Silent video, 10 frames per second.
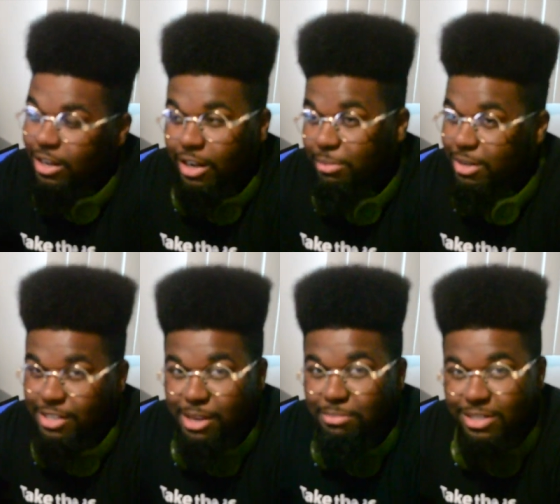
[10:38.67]
I'm not
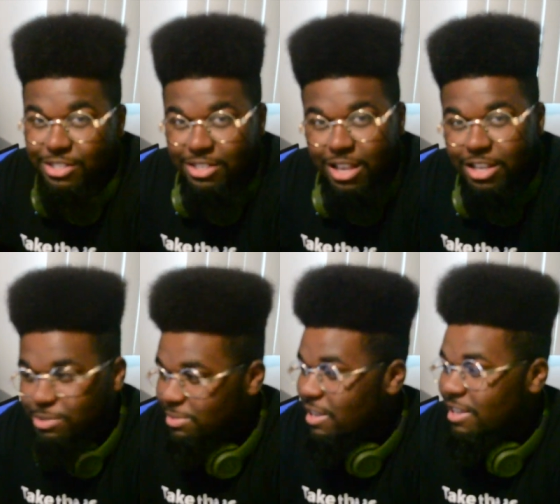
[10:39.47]
saying Bleach sucks,
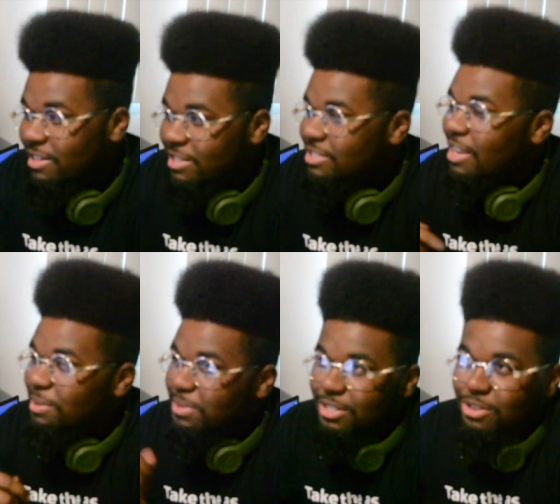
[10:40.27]
but this
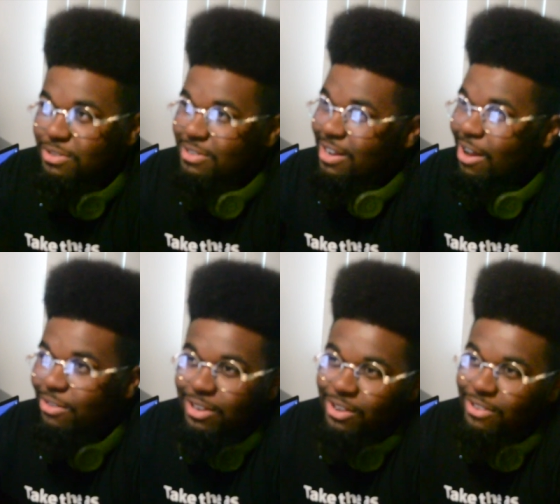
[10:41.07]
episode, I
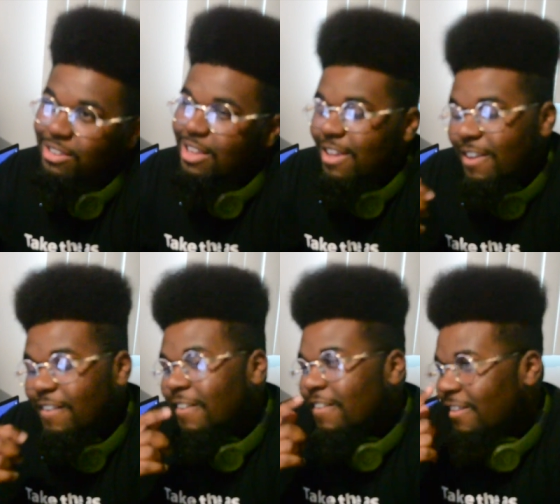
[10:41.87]
don't know.
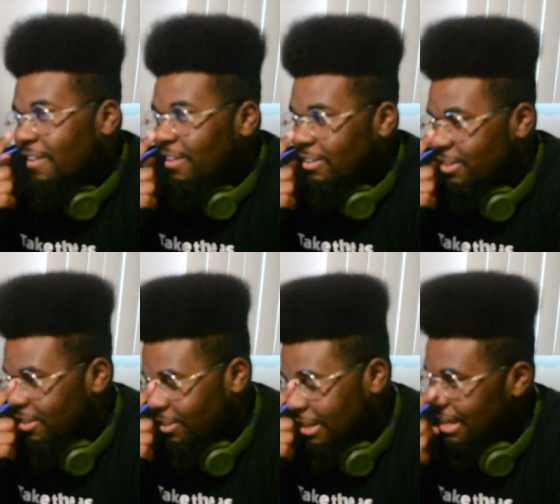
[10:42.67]

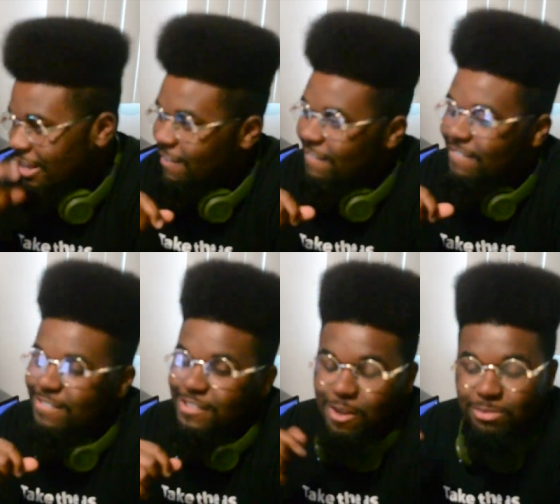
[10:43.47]
Look,
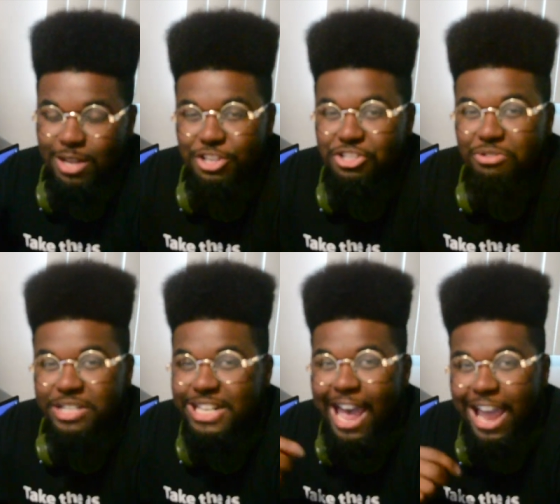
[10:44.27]
sometimes you don't
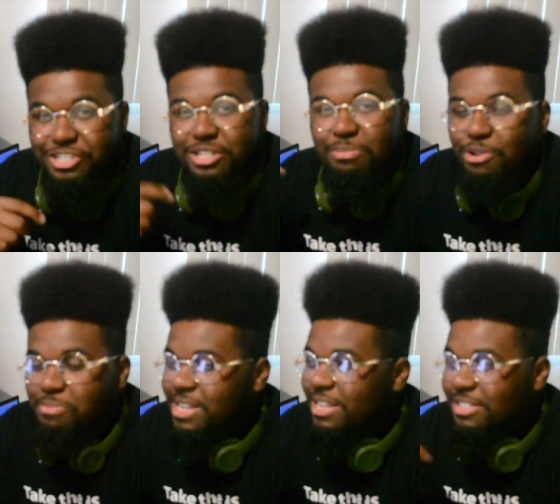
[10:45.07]
need action to pull
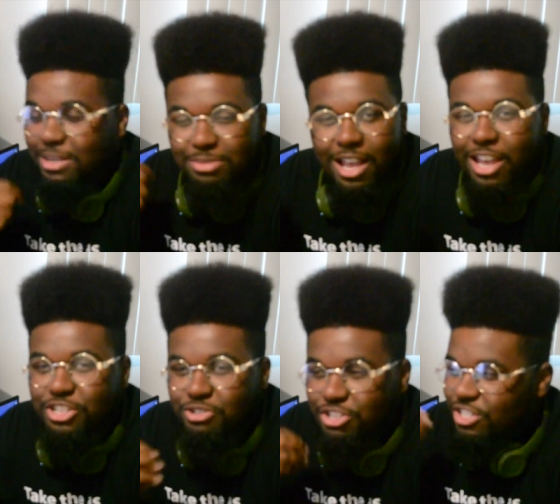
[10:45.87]
me in.
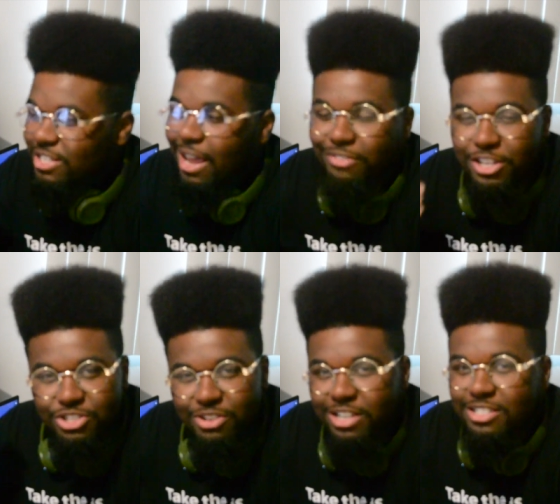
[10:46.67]
Sometimes you can just have
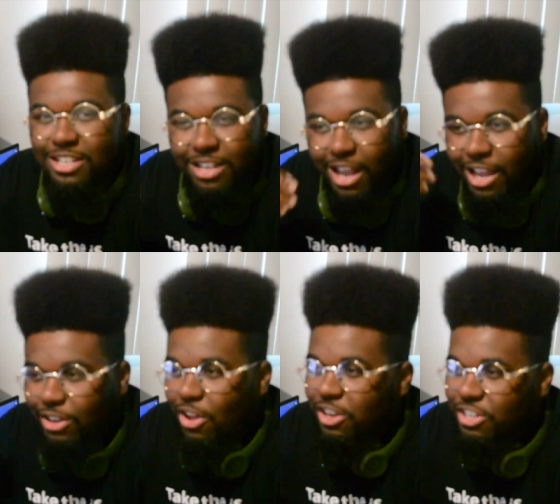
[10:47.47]
interesting
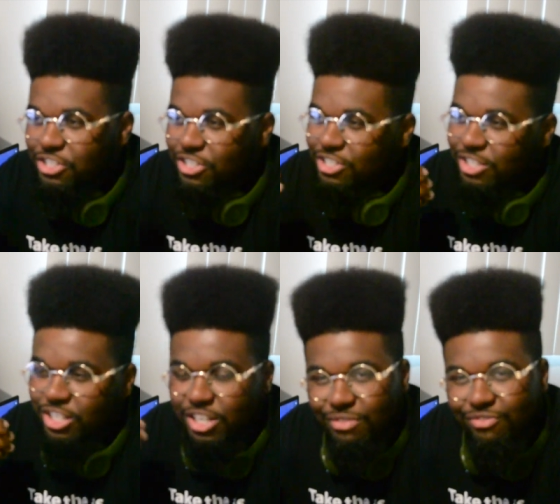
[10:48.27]
dialogue and just
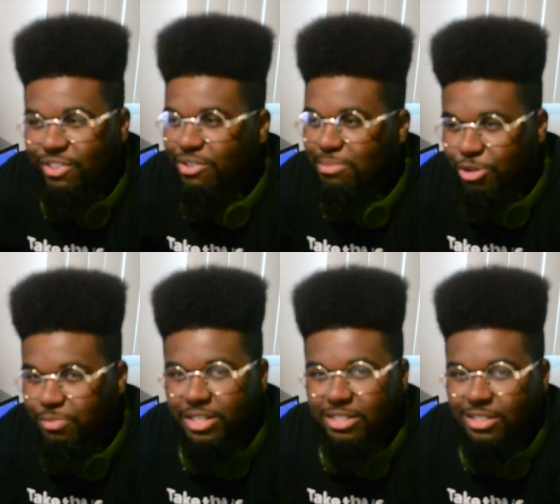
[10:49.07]
good feel
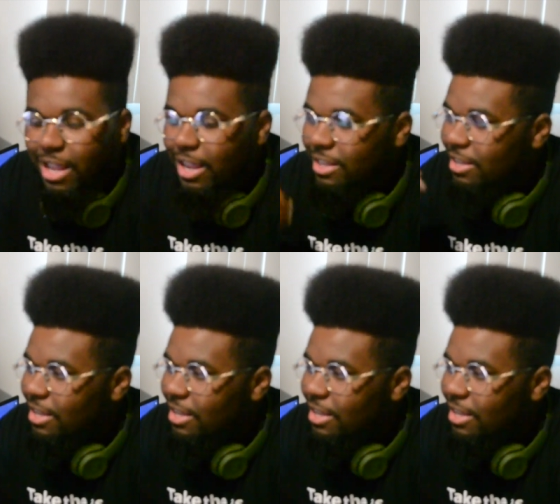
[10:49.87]
moments that...